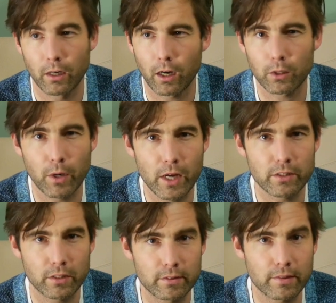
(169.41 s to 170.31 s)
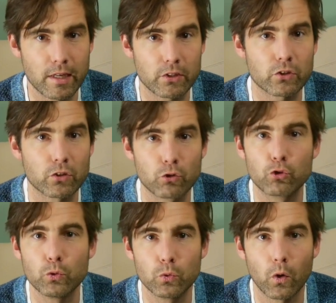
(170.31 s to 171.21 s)
Otherwise it takes
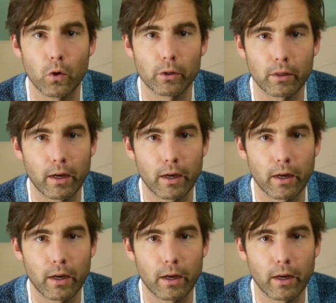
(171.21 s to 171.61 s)
too long.